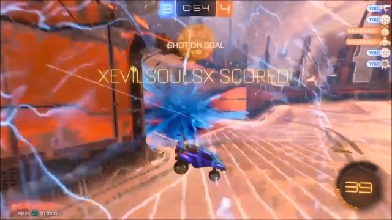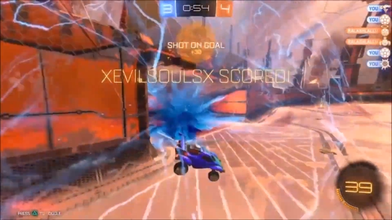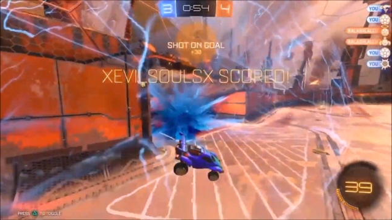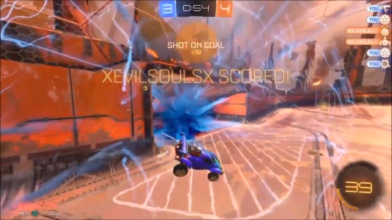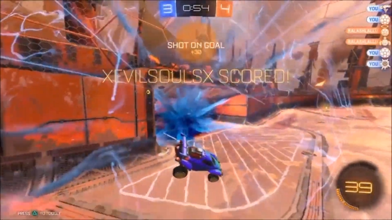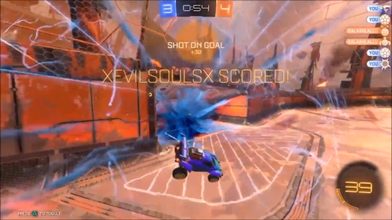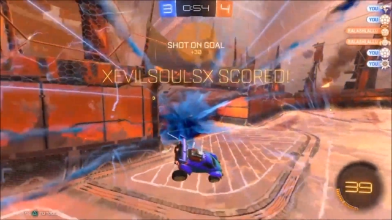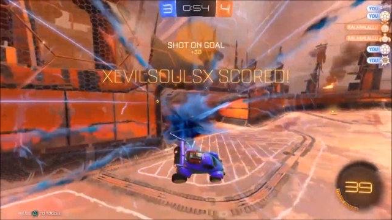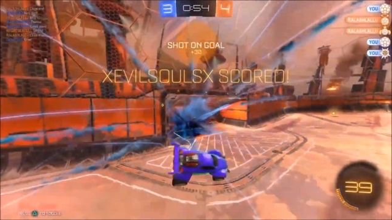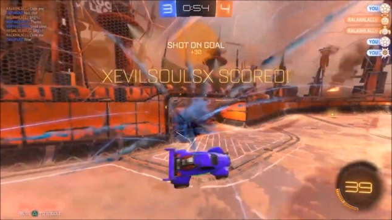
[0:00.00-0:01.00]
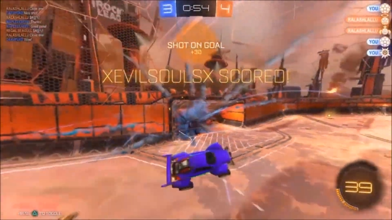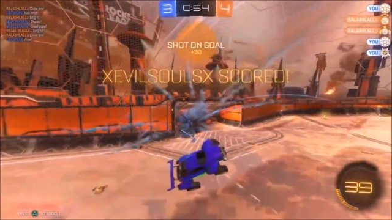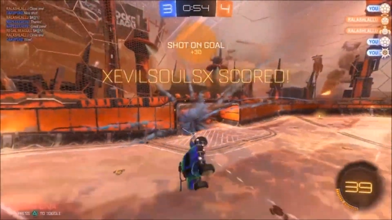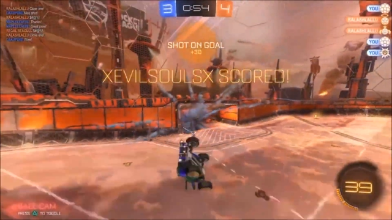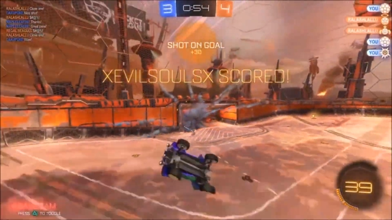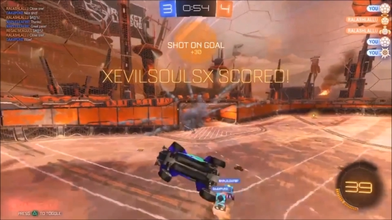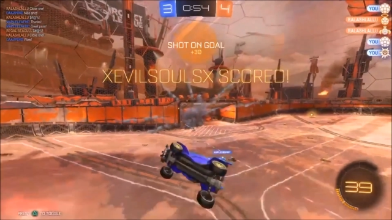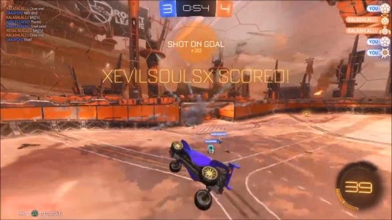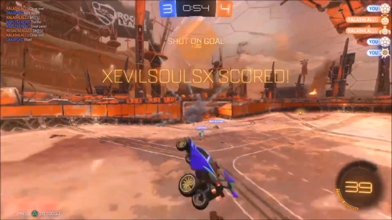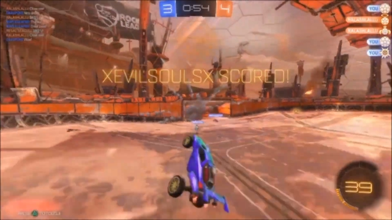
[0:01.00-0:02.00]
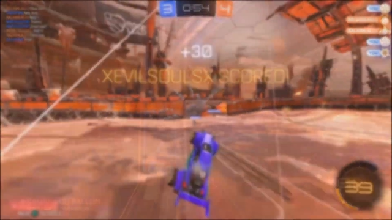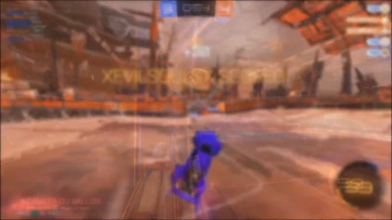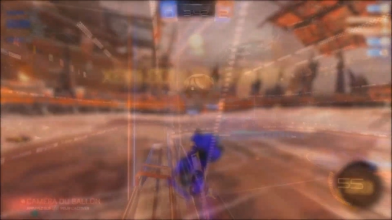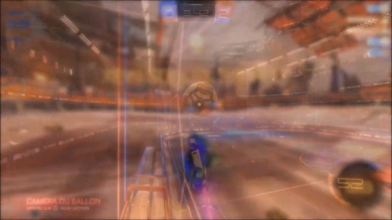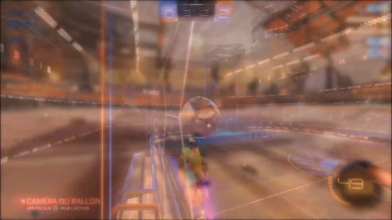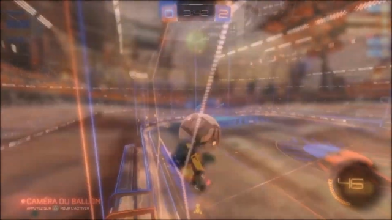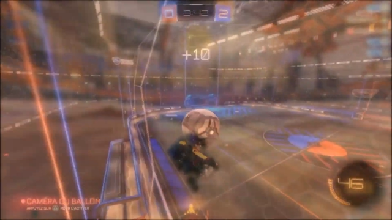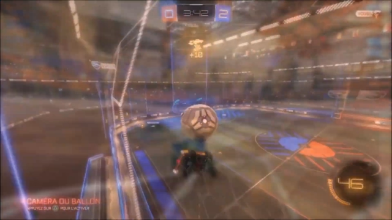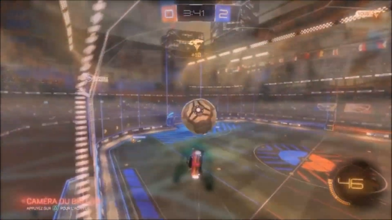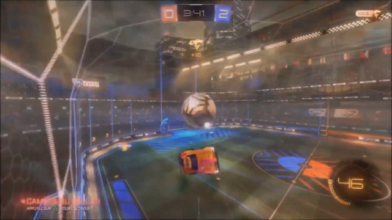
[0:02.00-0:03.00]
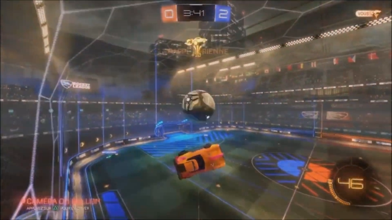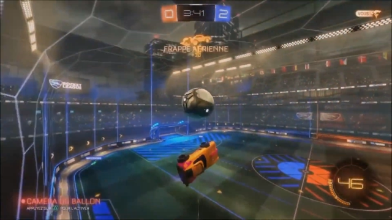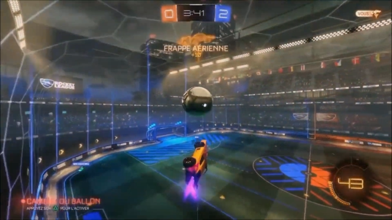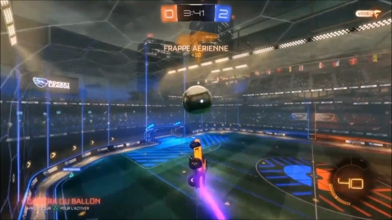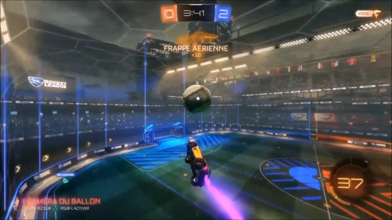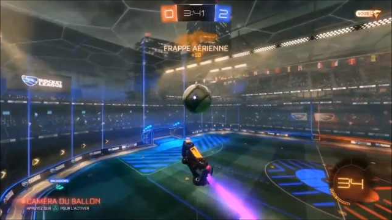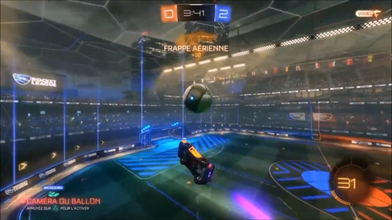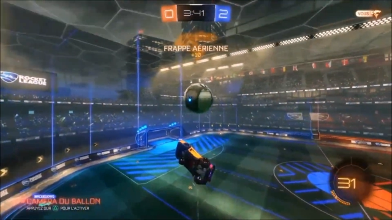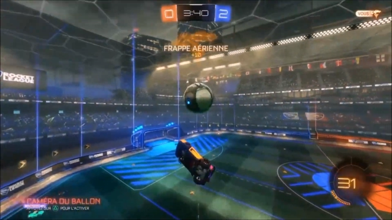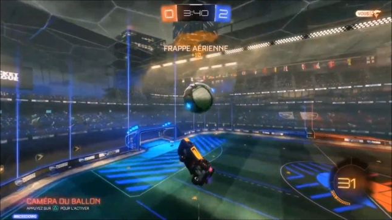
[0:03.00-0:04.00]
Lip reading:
[unreadable: no face in view]